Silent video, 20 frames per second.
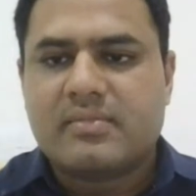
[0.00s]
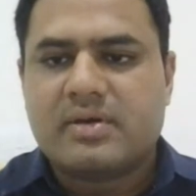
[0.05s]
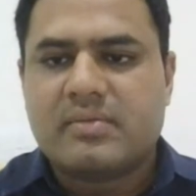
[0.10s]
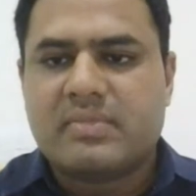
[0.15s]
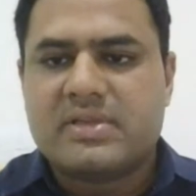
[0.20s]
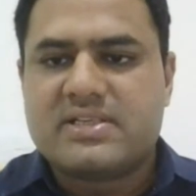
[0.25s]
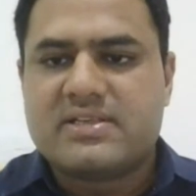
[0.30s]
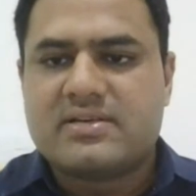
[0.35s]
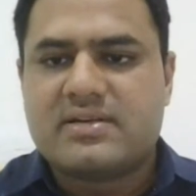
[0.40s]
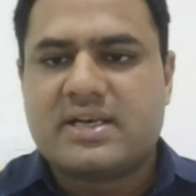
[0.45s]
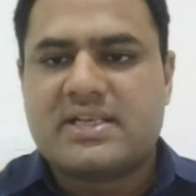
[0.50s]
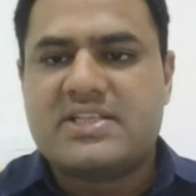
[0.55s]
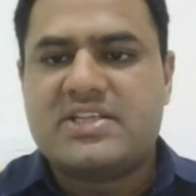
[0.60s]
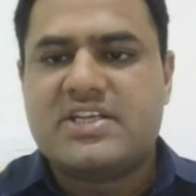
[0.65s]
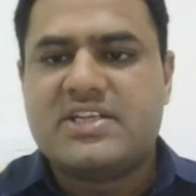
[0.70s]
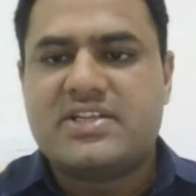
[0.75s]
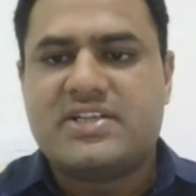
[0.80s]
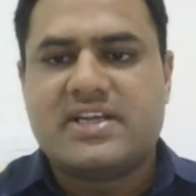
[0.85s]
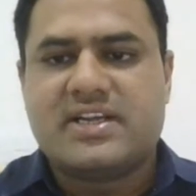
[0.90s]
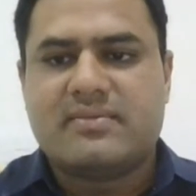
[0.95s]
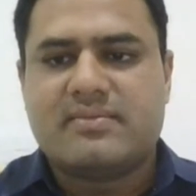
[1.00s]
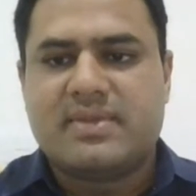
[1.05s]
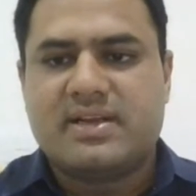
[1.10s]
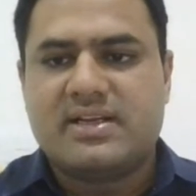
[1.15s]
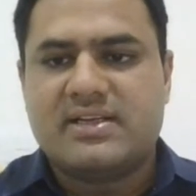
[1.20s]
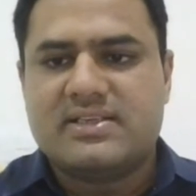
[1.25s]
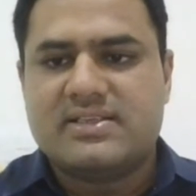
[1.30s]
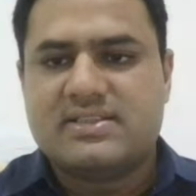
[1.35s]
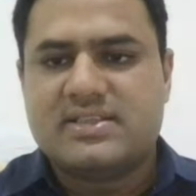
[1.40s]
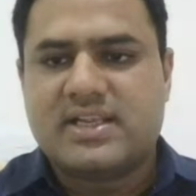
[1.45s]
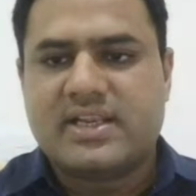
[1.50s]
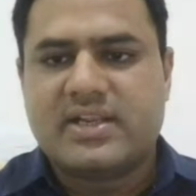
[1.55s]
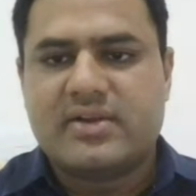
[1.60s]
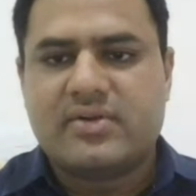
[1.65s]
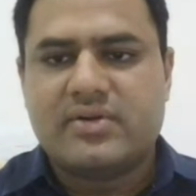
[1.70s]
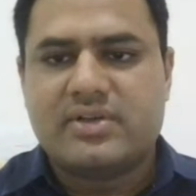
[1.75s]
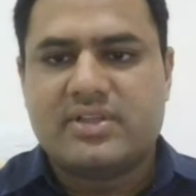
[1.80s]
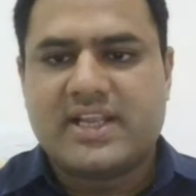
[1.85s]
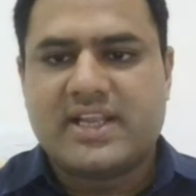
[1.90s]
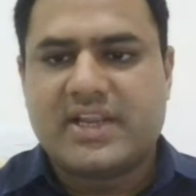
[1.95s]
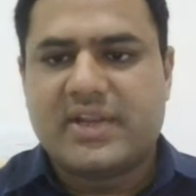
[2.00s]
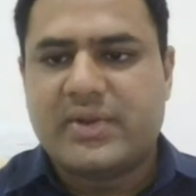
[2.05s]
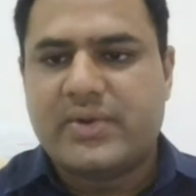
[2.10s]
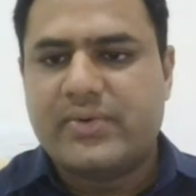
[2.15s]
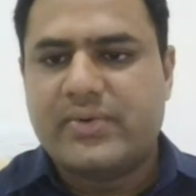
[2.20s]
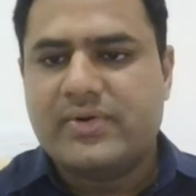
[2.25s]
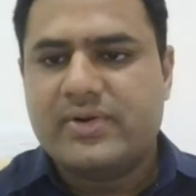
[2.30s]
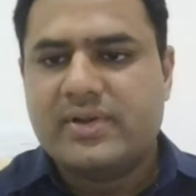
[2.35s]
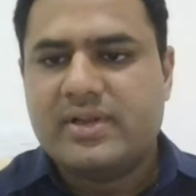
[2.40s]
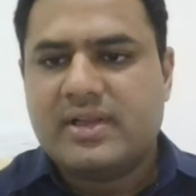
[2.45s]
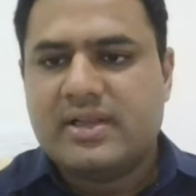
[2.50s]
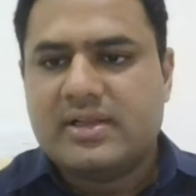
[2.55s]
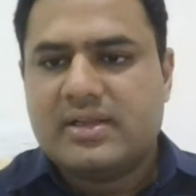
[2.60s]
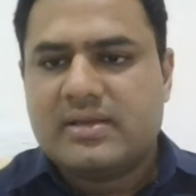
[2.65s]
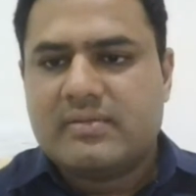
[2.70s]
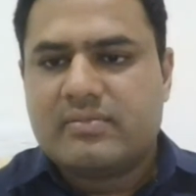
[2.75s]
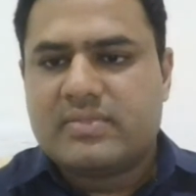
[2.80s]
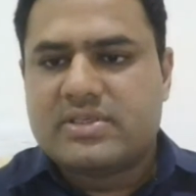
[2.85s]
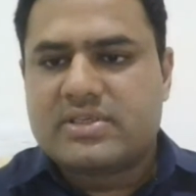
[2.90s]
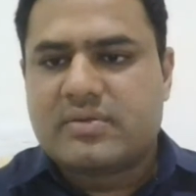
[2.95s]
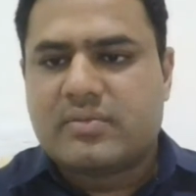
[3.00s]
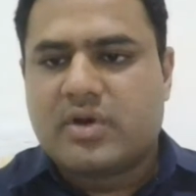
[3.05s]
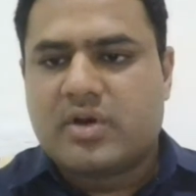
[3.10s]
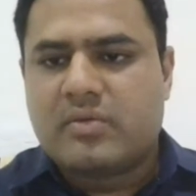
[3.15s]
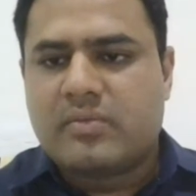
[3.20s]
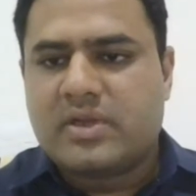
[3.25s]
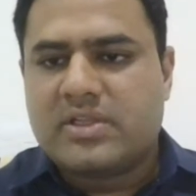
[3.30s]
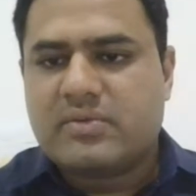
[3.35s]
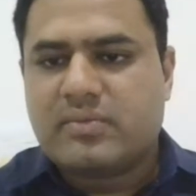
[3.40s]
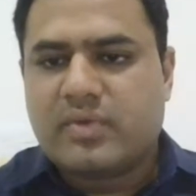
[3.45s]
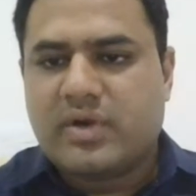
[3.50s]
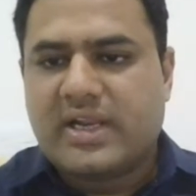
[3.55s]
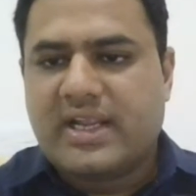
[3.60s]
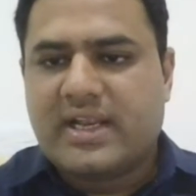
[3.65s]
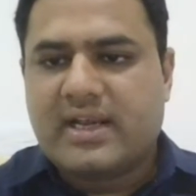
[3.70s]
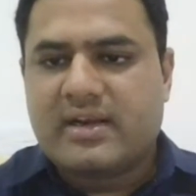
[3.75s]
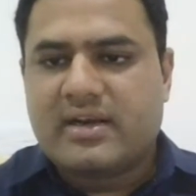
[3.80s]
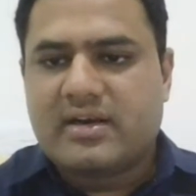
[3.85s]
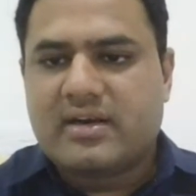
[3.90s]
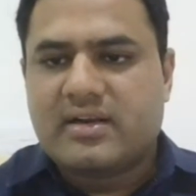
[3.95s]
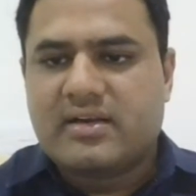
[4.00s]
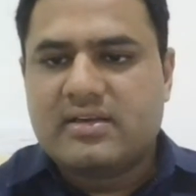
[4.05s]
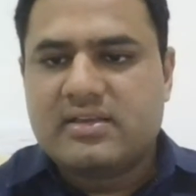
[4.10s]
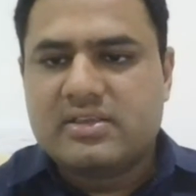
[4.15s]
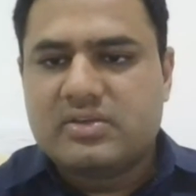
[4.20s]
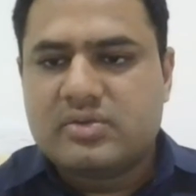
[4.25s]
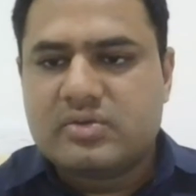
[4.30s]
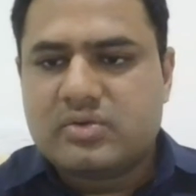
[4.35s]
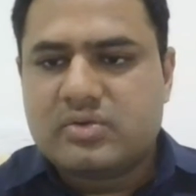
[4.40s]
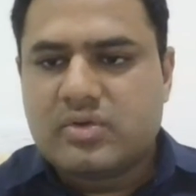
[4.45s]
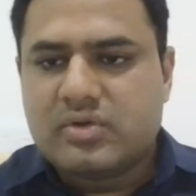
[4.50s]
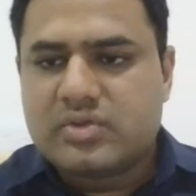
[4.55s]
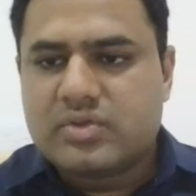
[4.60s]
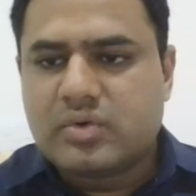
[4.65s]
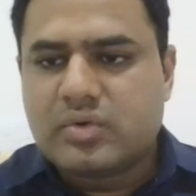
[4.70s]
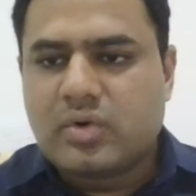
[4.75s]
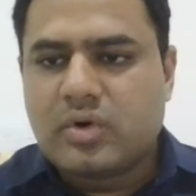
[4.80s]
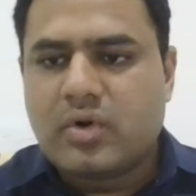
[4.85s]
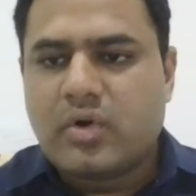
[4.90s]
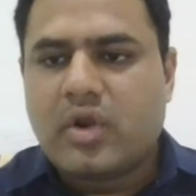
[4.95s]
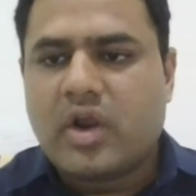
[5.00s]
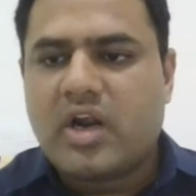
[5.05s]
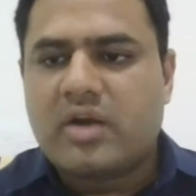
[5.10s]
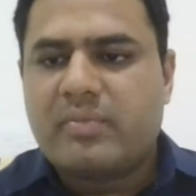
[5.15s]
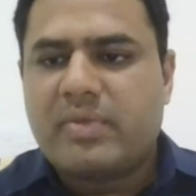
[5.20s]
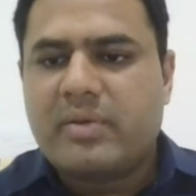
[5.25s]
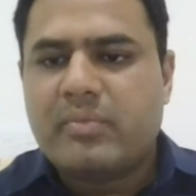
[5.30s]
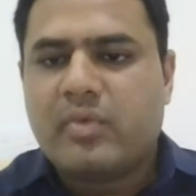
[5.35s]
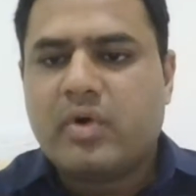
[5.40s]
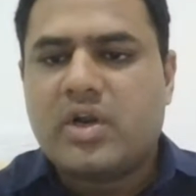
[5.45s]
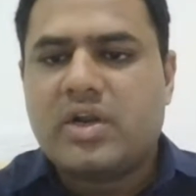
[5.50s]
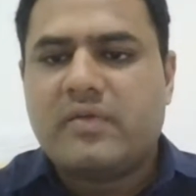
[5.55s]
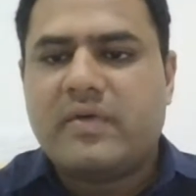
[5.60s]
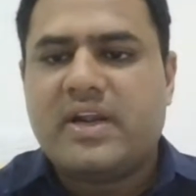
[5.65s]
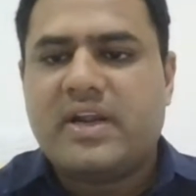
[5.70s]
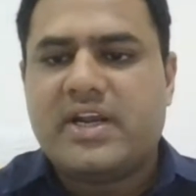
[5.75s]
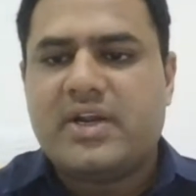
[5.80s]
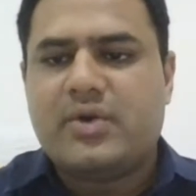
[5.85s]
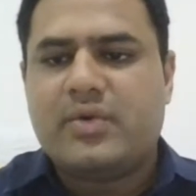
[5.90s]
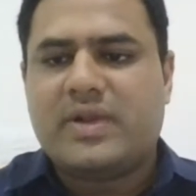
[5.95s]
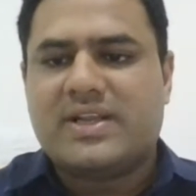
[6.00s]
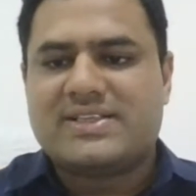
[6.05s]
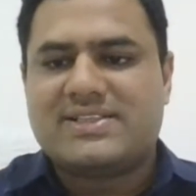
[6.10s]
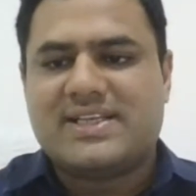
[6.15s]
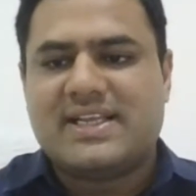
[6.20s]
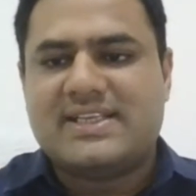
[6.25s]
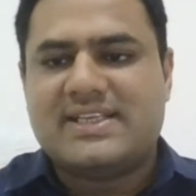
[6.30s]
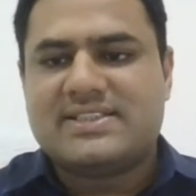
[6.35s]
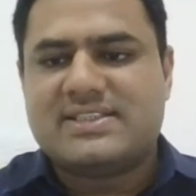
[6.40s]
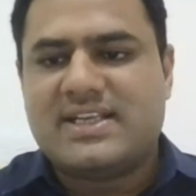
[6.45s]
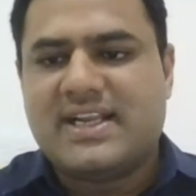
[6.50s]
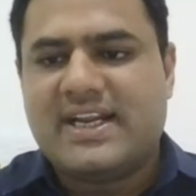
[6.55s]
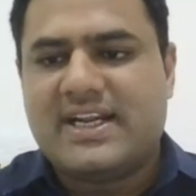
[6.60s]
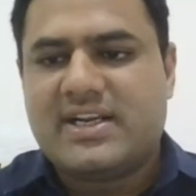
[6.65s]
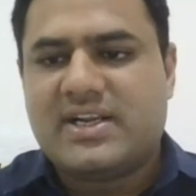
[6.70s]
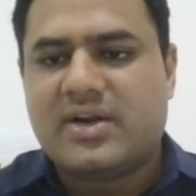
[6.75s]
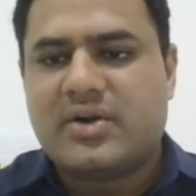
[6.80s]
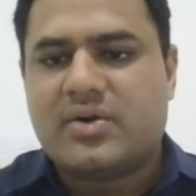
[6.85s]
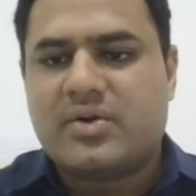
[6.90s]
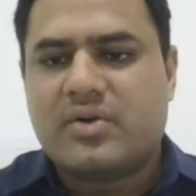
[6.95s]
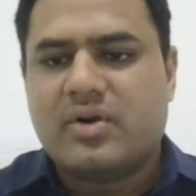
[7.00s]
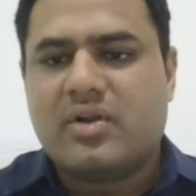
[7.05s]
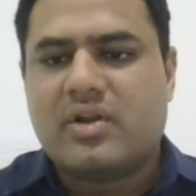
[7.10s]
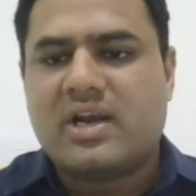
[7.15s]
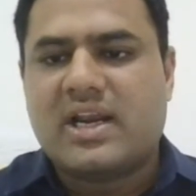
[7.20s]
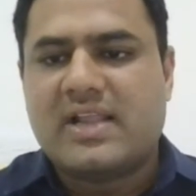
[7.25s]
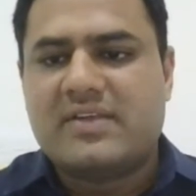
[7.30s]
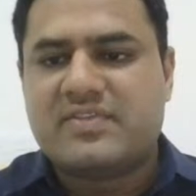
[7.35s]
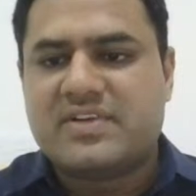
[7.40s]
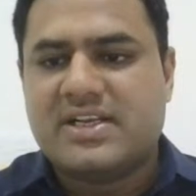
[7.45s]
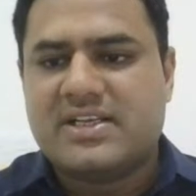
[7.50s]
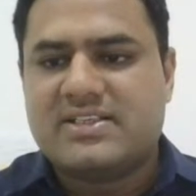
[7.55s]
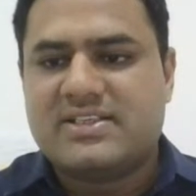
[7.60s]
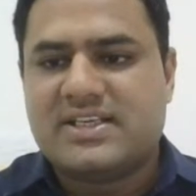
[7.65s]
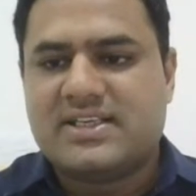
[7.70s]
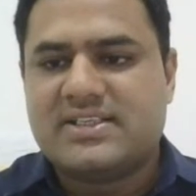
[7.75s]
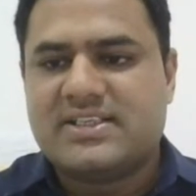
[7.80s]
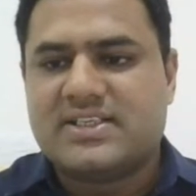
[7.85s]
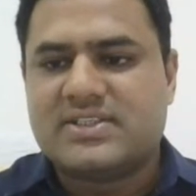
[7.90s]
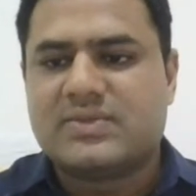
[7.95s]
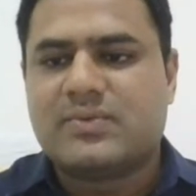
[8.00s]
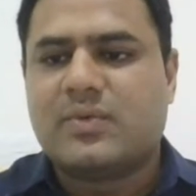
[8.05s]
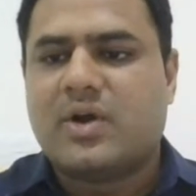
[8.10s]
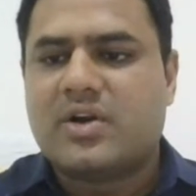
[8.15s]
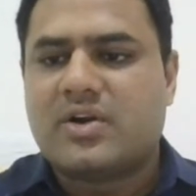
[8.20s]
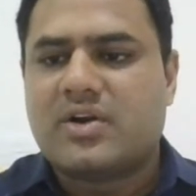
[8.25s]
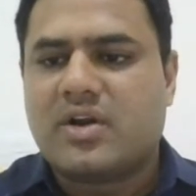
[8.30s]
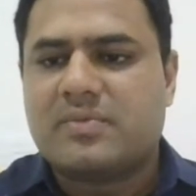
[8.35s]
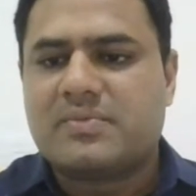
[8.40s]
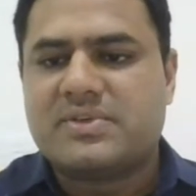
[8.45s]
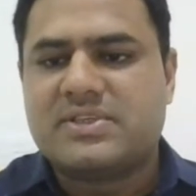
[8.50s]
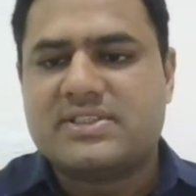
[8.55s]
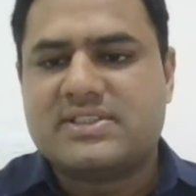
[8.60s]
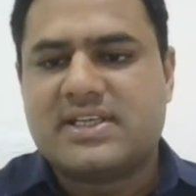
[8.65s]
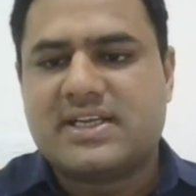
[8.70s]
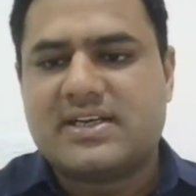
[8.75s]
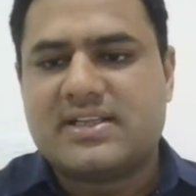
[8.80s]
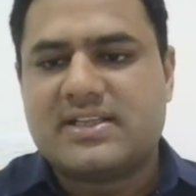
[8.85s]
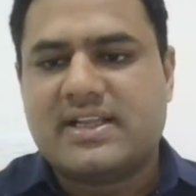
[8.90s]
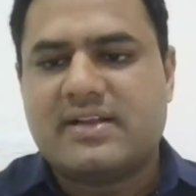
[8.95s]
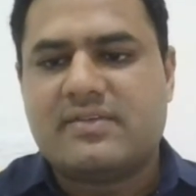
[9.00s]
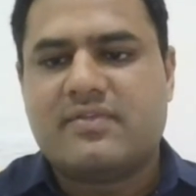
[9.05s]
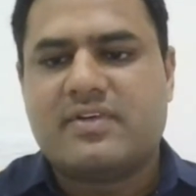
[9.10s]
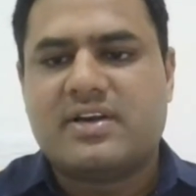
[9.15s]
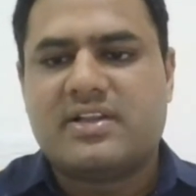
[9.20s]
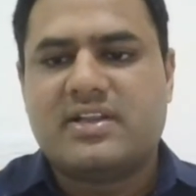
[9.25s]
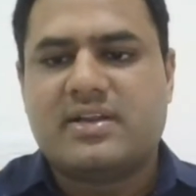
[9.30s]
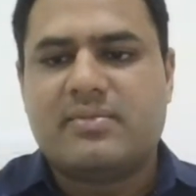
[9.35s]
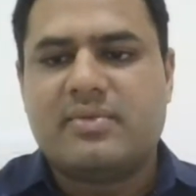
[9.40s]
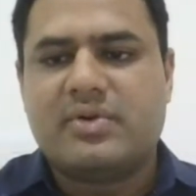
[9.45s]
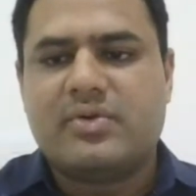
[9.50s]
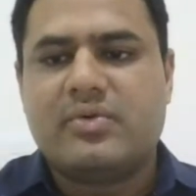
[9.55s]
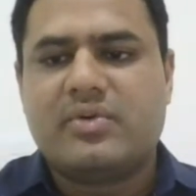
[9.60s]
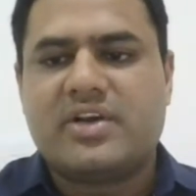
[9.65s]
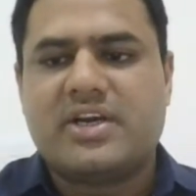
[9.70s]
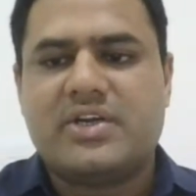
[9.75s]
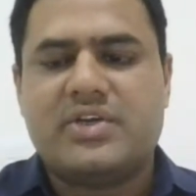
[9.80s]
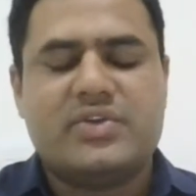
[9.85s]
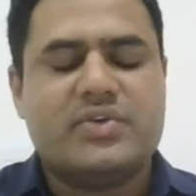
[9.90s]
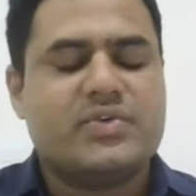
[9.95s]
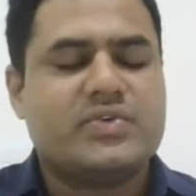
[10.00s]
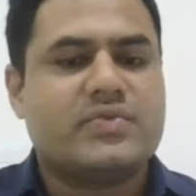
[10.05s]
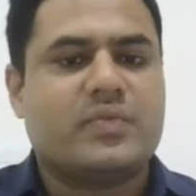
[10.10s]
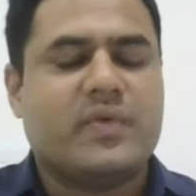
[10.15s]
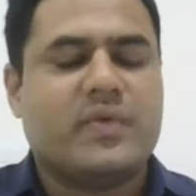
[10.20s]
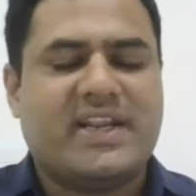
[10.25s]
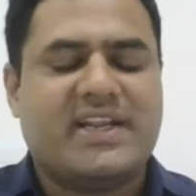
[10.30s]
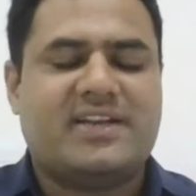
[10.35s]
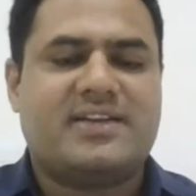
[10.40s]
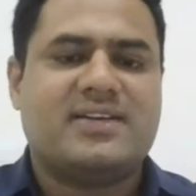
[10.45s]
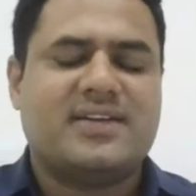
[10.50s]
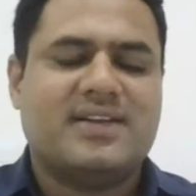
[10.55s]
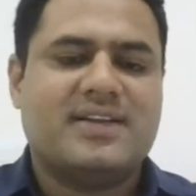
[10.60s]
Ms. Ranjit Chekma saying good. Thank you. Mr. Muhammad Munir, those who could not be motivated to exercise, diet control, or lifestyle changes, what options are there for them to reduce weight?